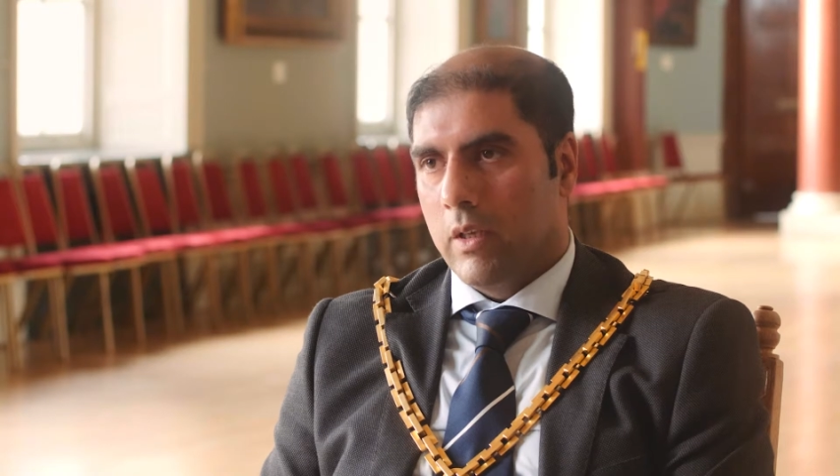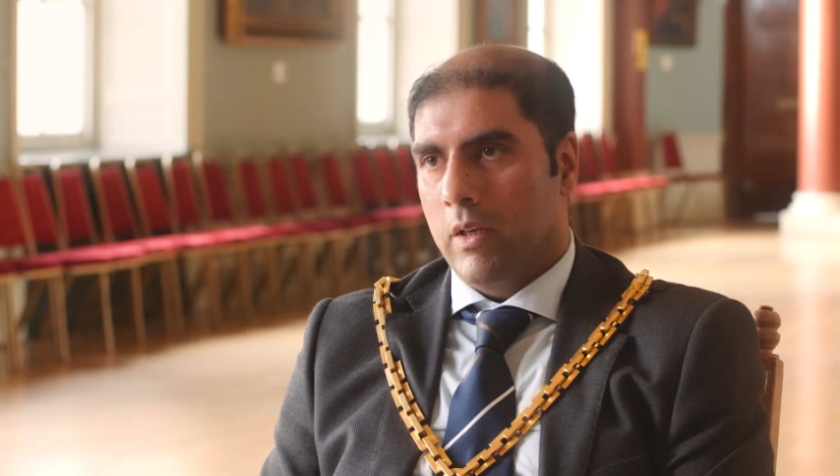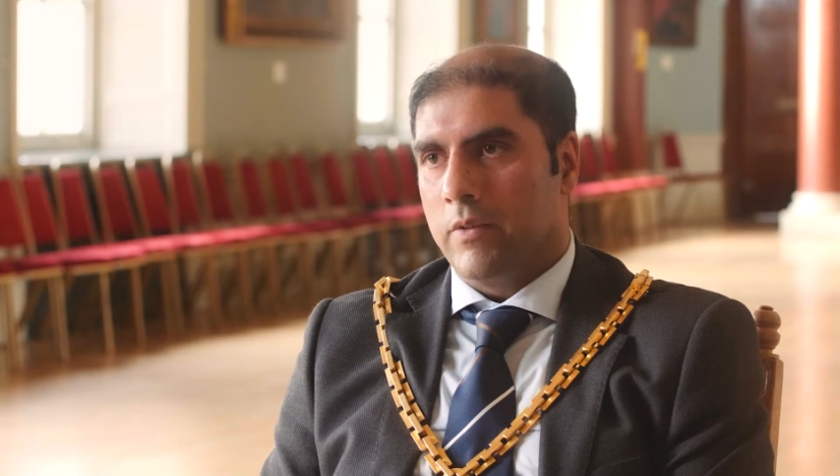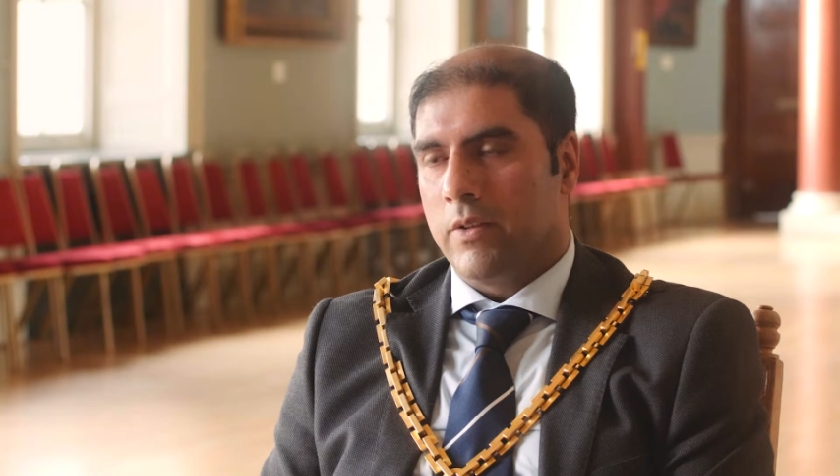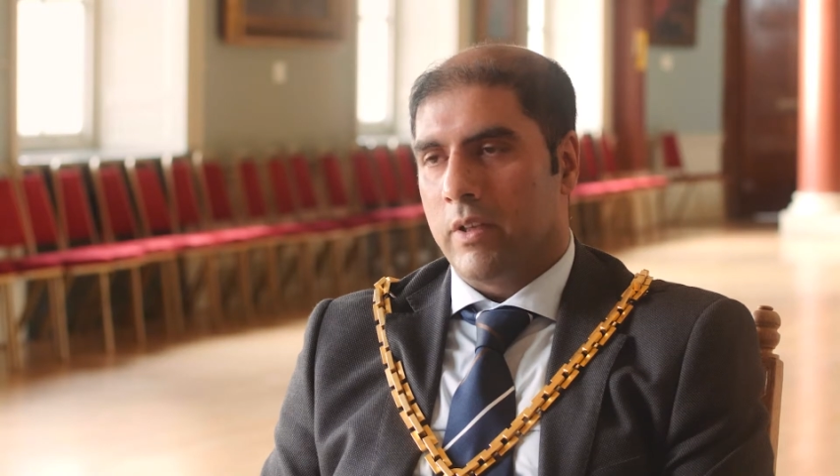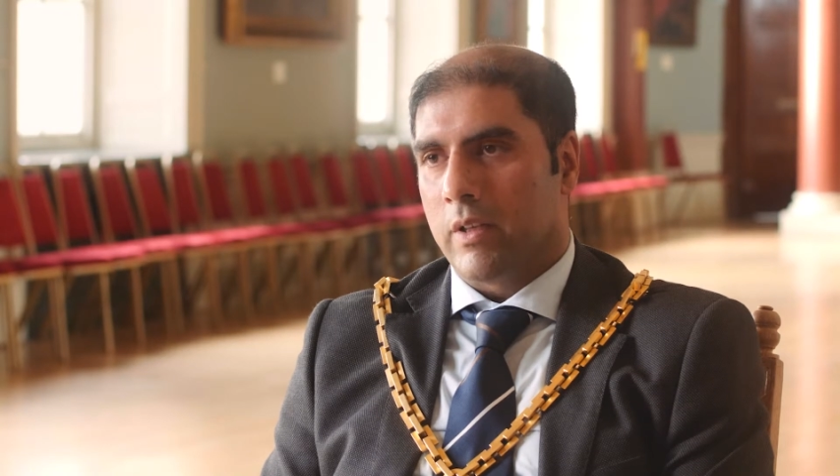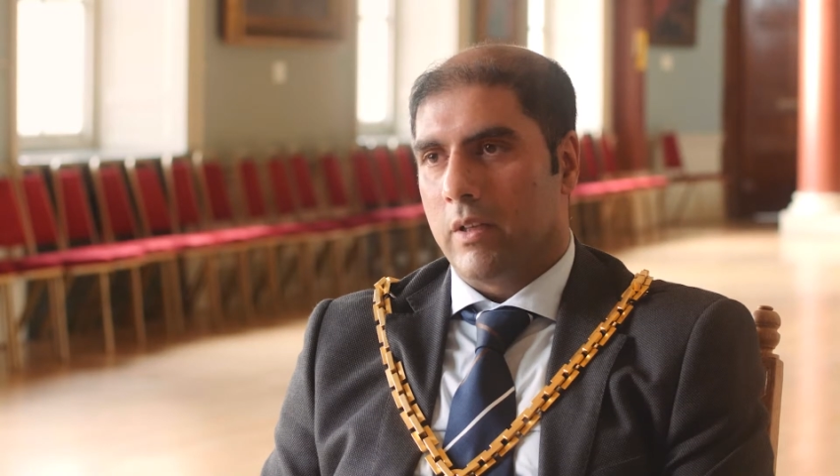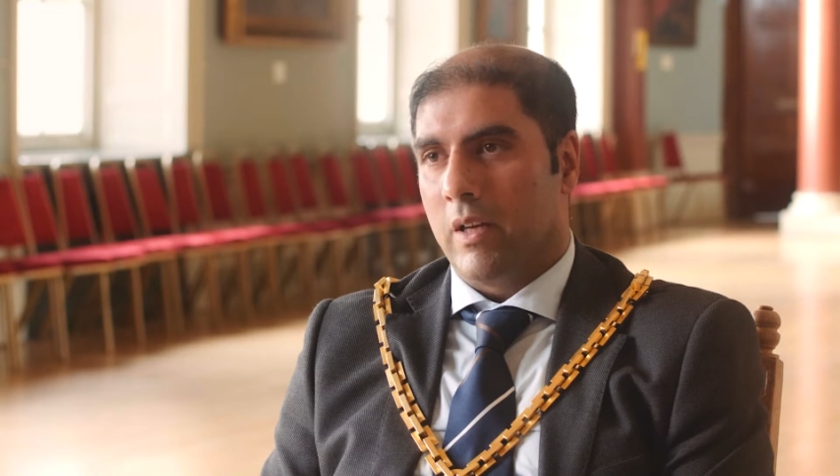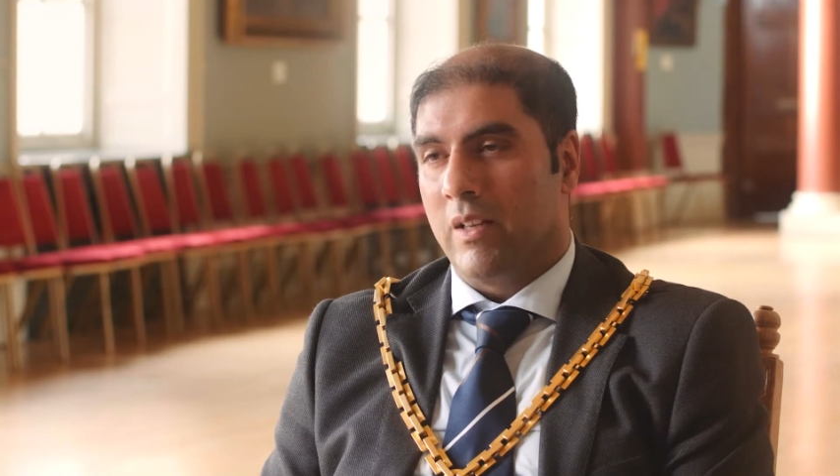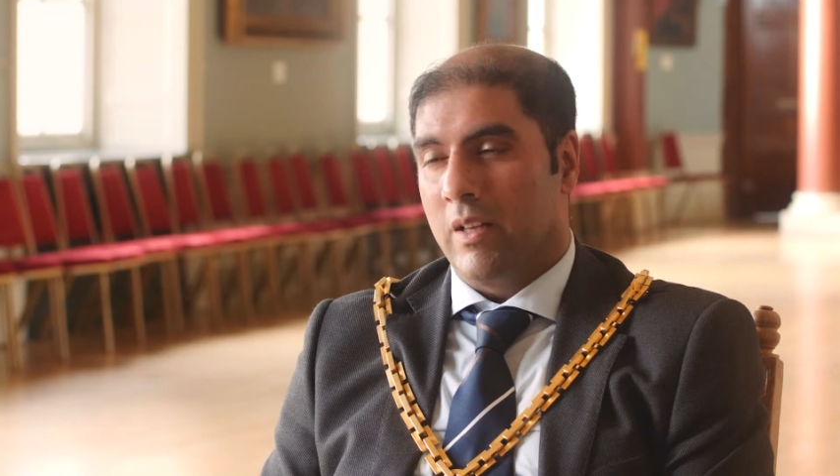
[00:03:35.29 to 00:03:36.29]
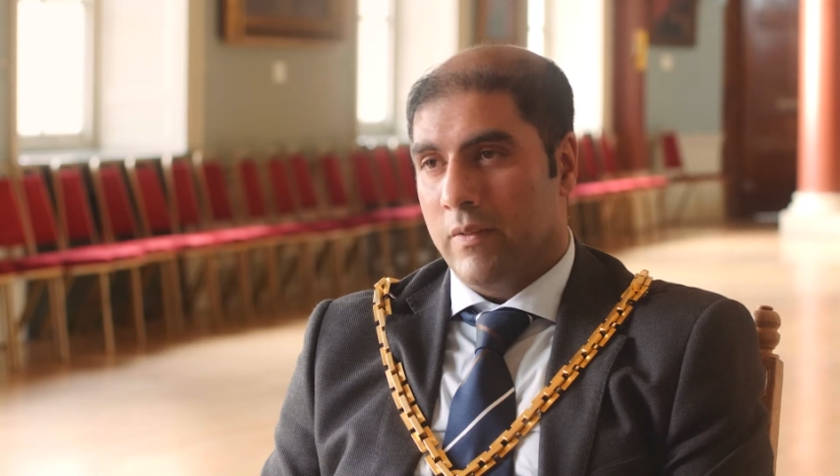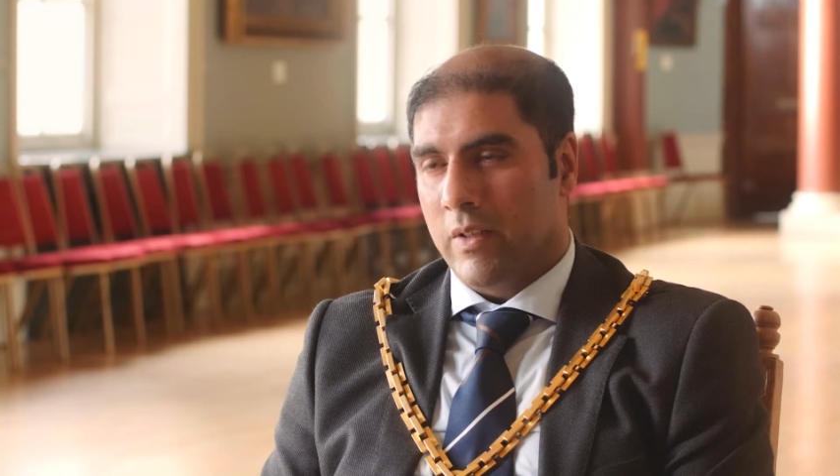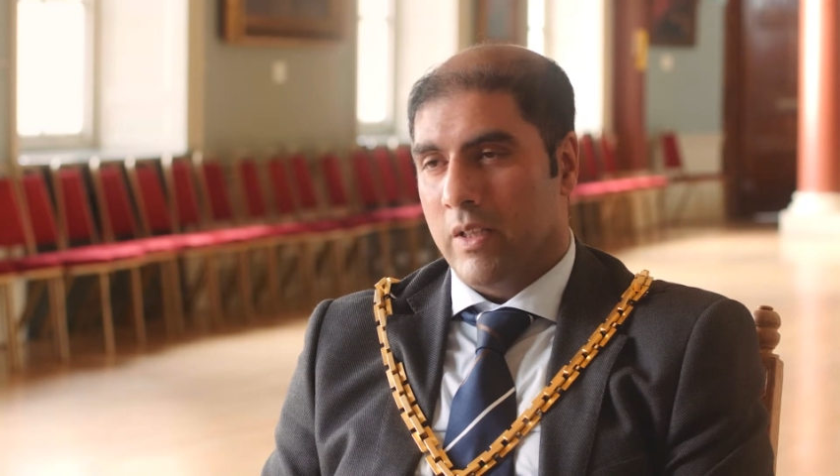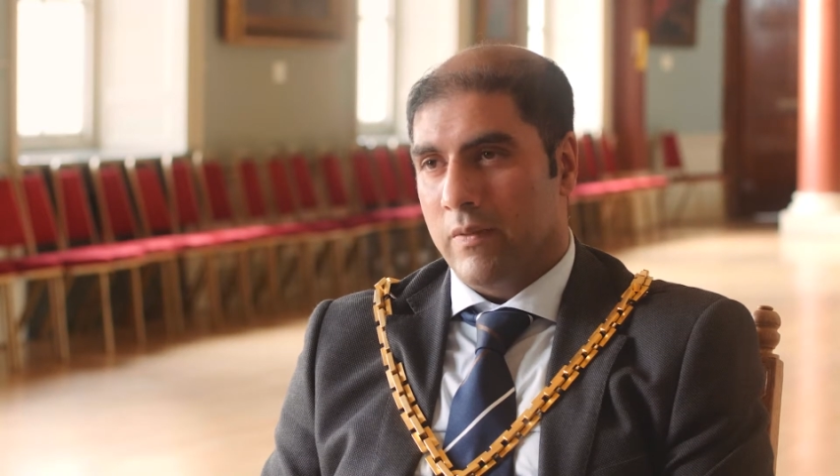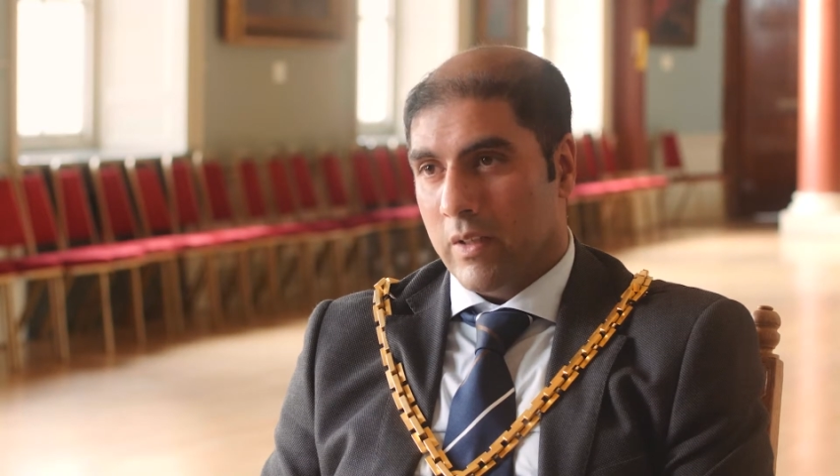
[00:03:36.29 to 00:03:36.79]
everything and never
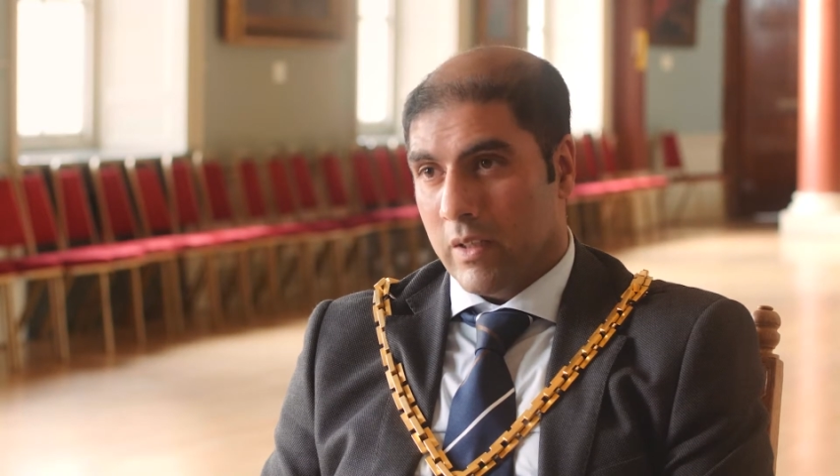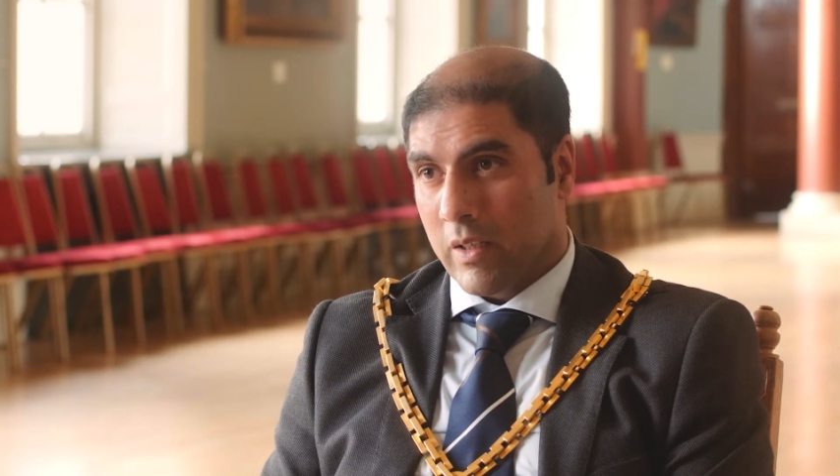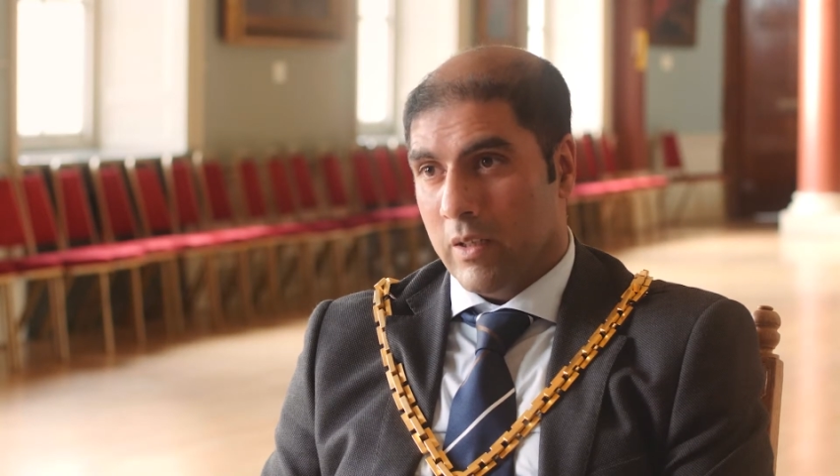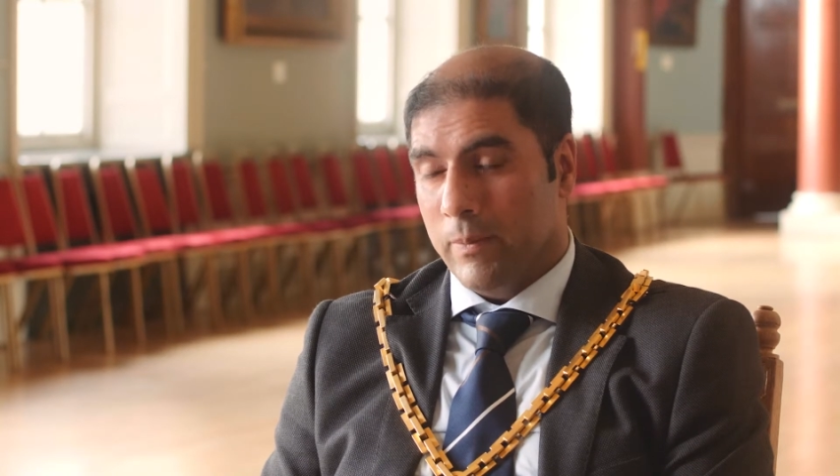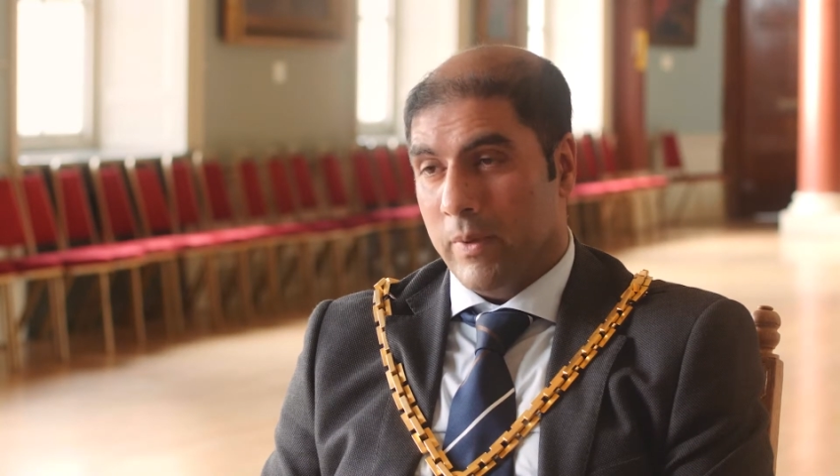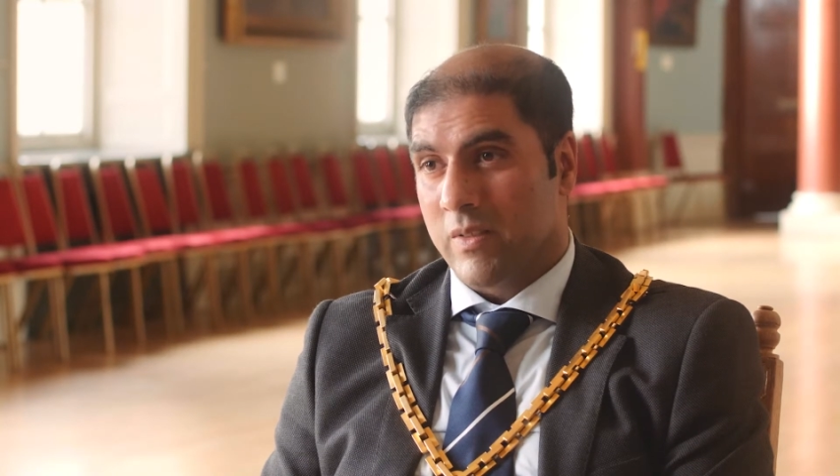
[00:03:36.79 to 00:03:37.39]
giving up,